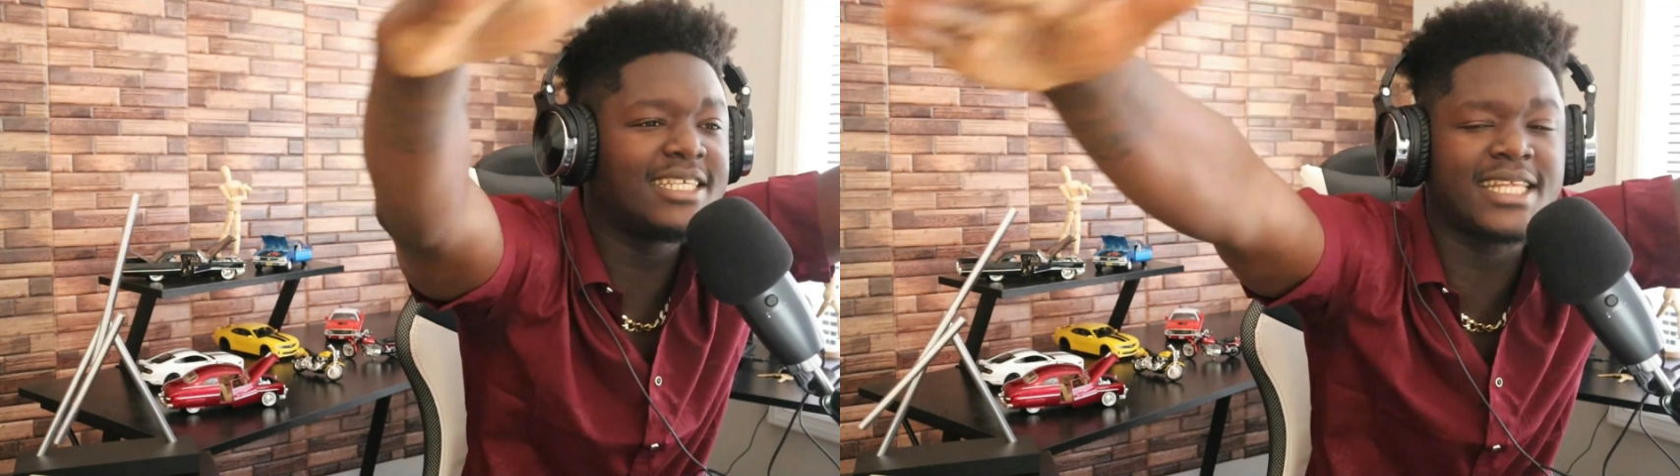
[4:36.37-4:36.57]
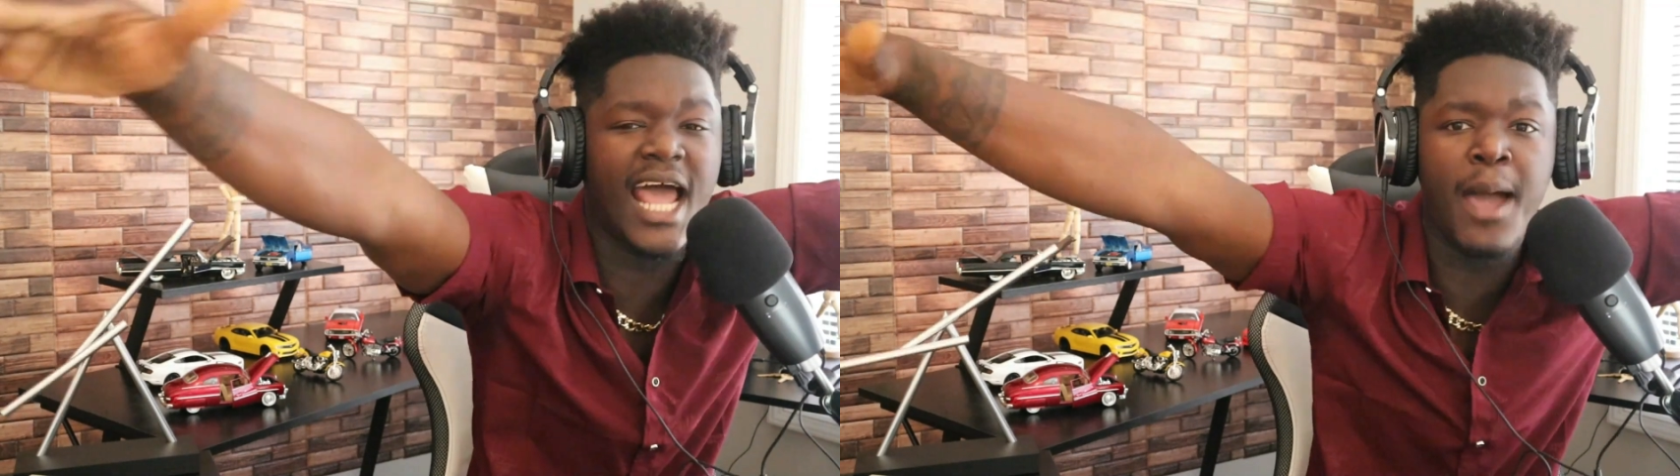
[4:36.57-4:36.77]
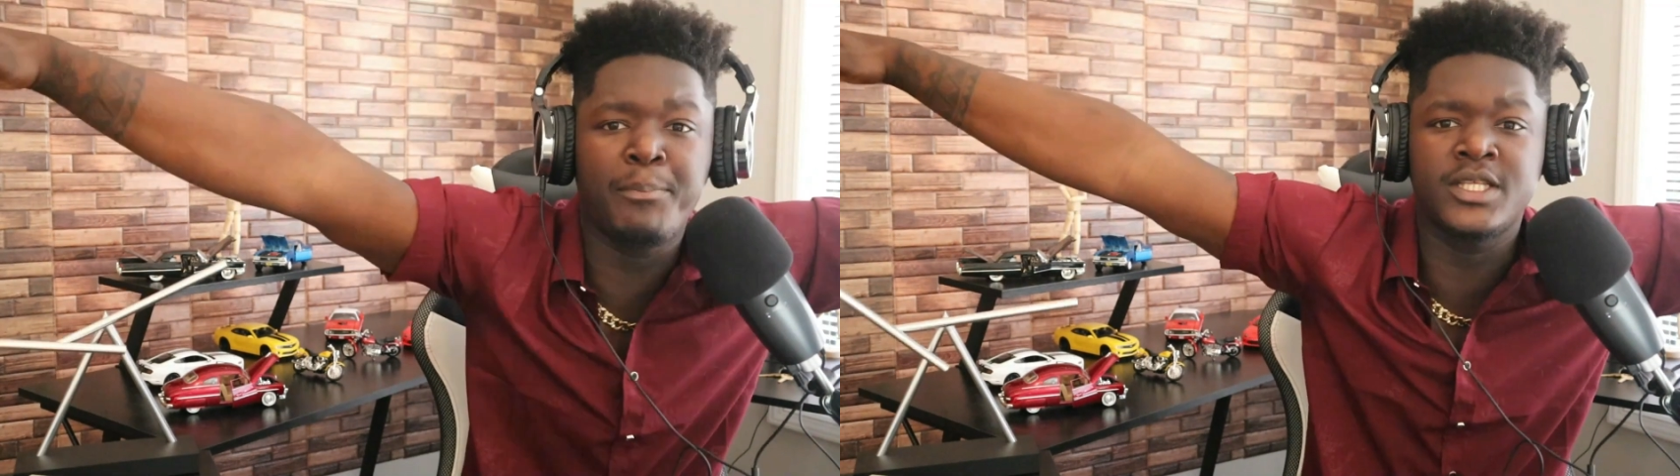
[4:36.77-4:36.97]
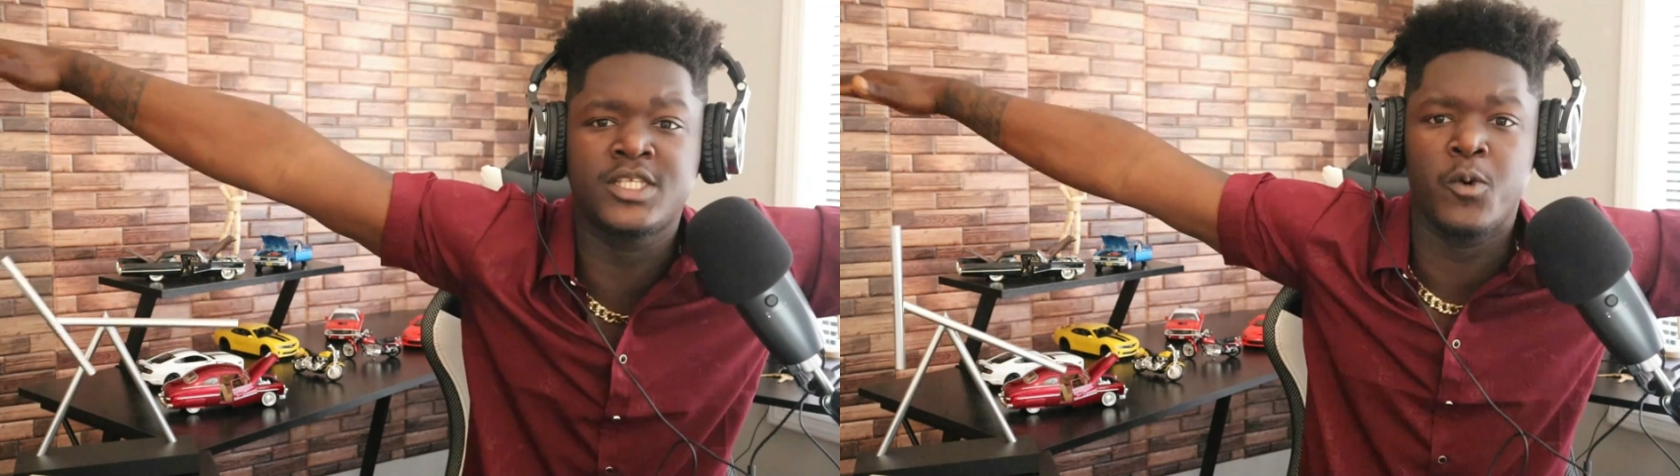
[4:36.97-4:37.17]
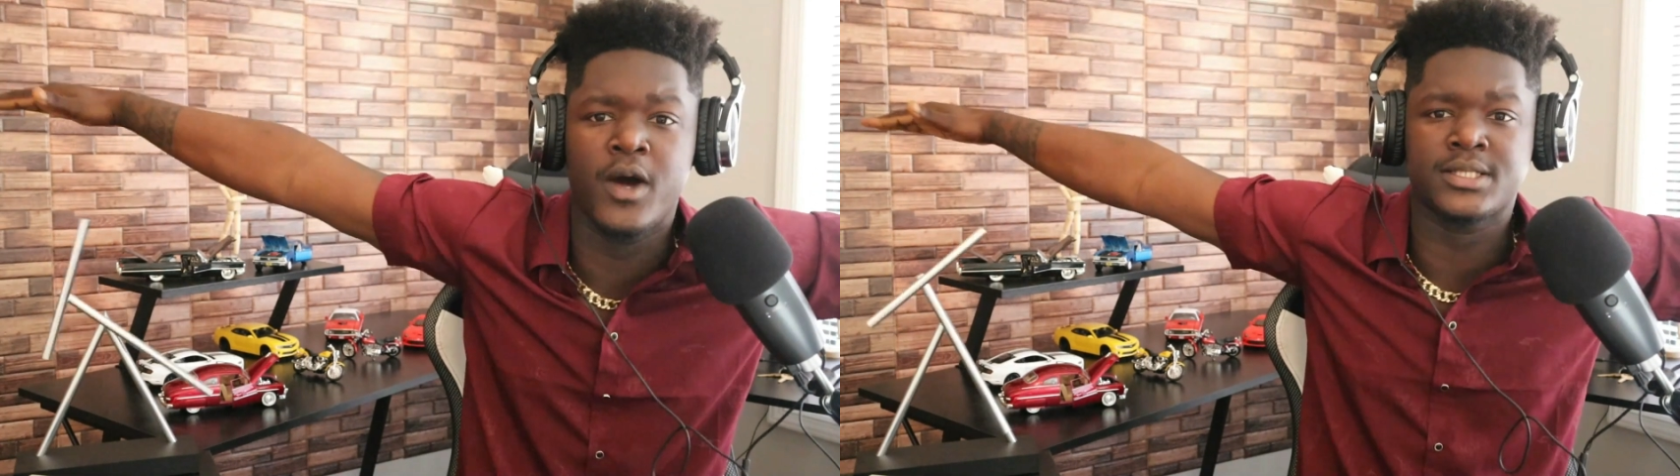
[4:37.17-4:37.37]
this to happen
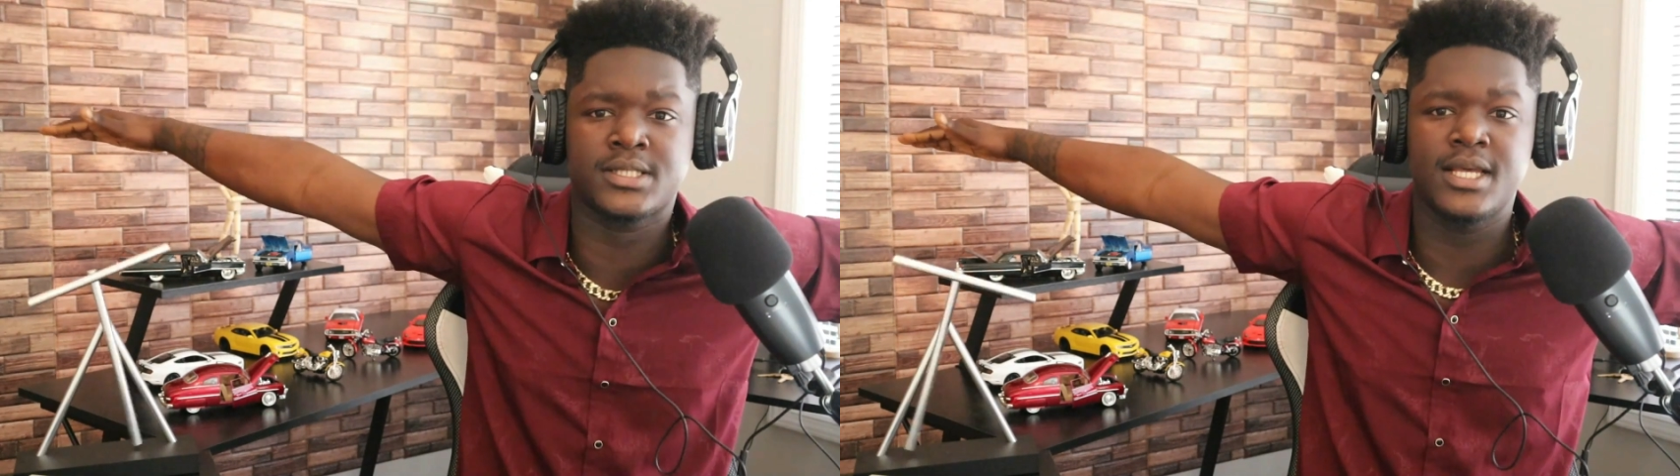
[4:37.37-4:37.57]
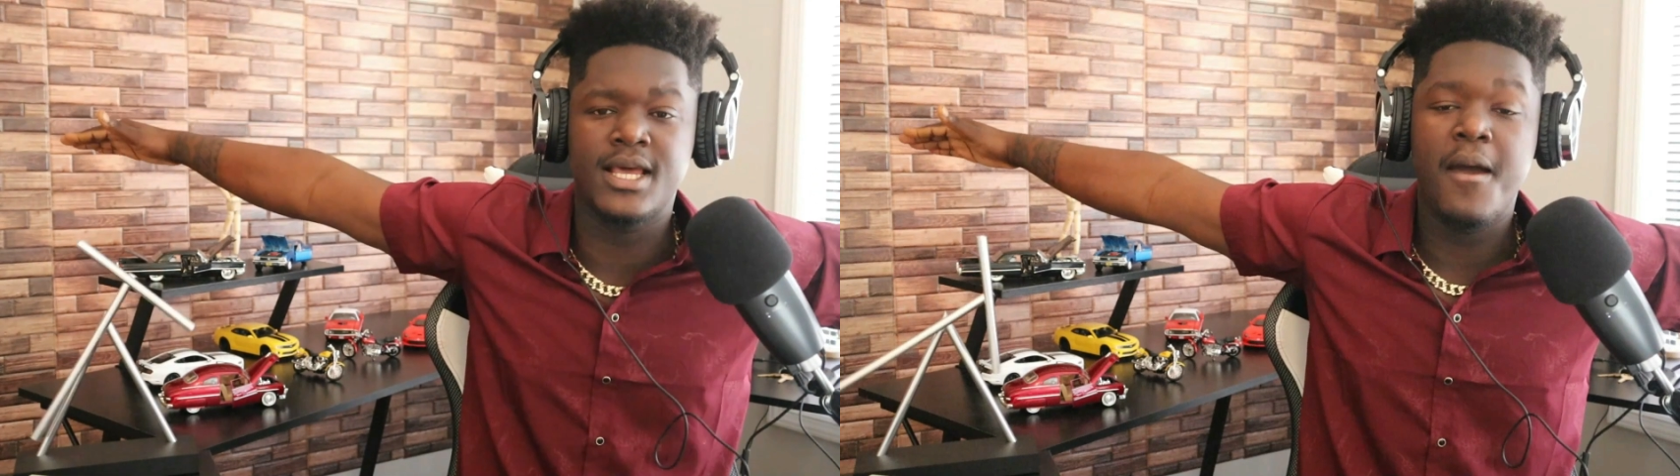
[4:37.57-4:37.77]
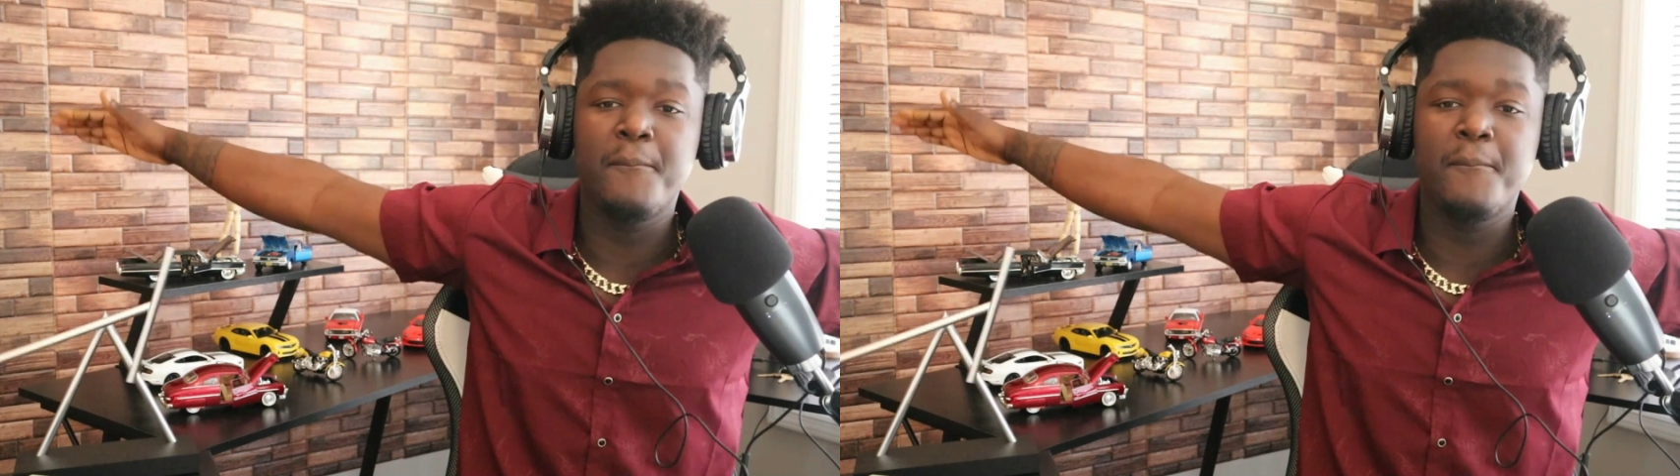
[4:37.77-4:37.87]
to us.